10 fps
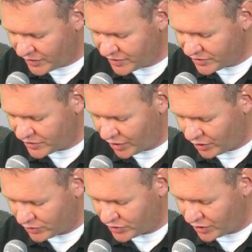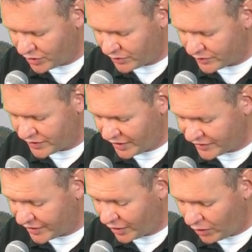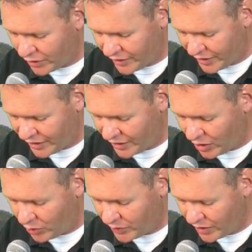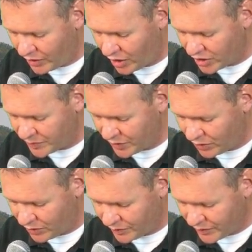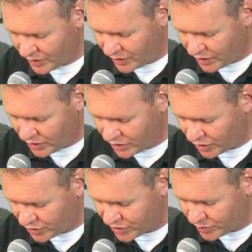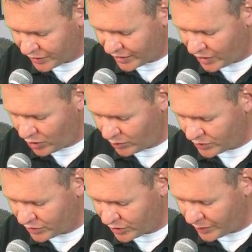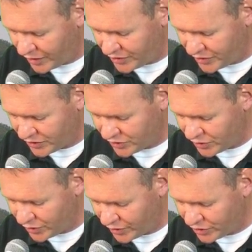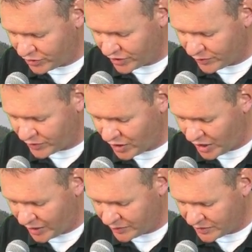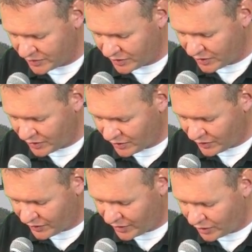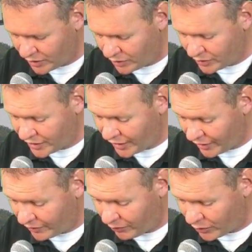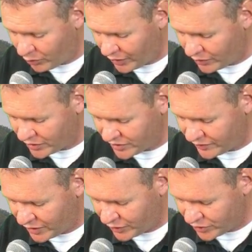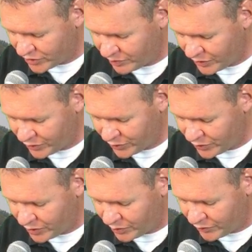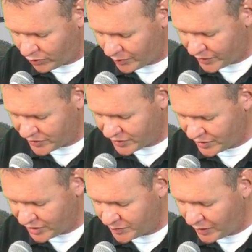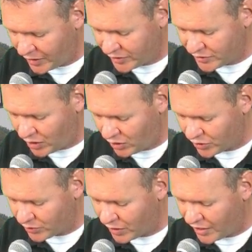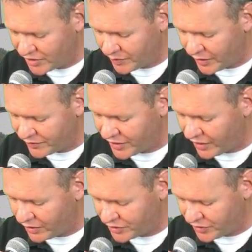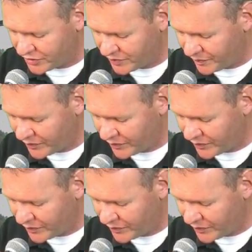Mrs. Doe serves as a RN at Hometown Hospital. Nurses bring hope to their patients during stressful times. They not only care for the wellness of others, but through their performance, inspire us all to rise above challenges.